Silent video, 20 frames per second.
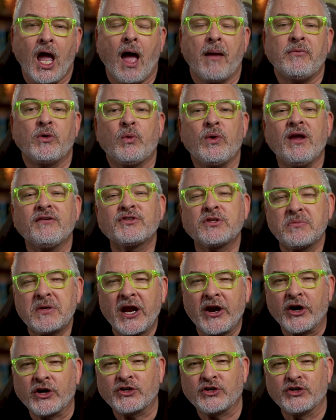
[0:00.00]
I mean, we have some
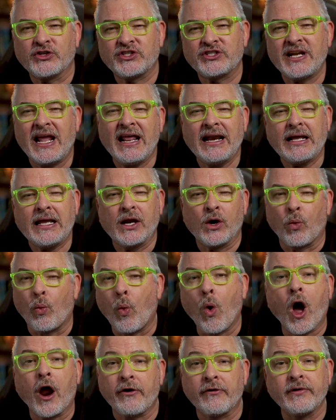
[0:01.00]
characters standing in a
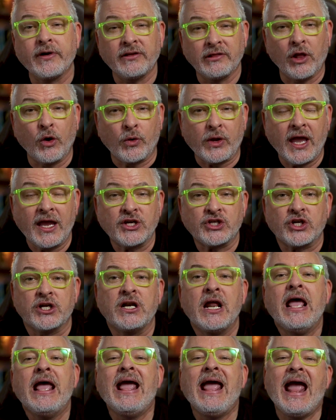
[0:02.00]
watery
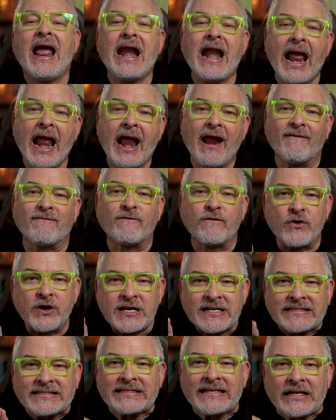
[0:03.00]
location, and
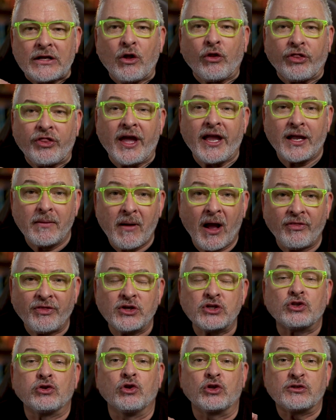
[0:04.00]
every single thing about
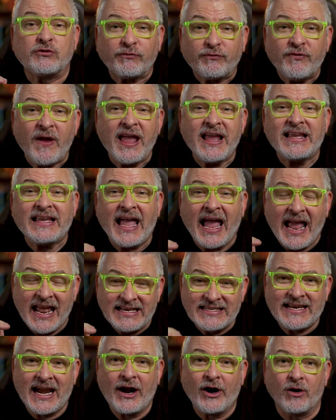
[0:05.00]
this looks fake
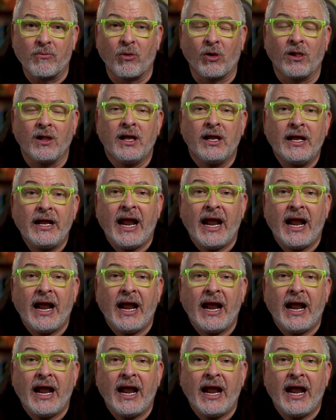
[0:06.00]
and terrible.